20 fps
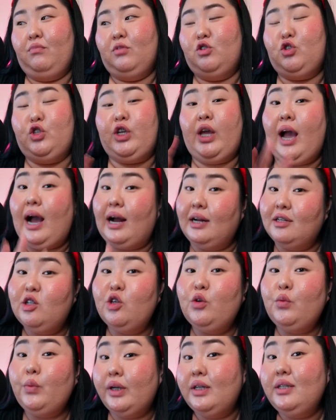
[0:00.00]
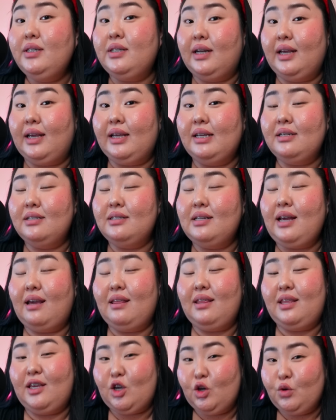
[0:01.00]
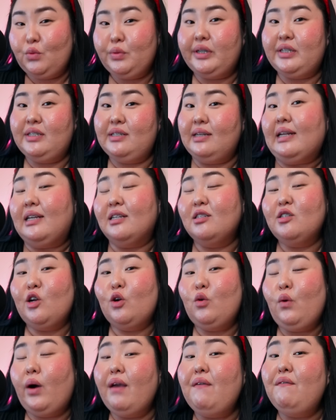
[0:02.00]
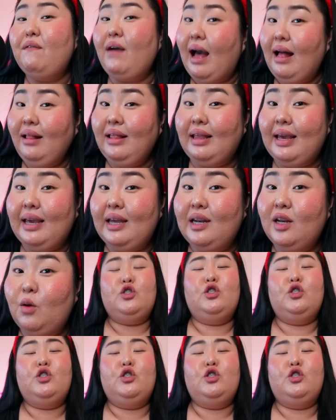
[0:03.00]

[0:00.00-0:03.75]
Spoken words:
She has her reasonings. I think her reasonings are quite valid.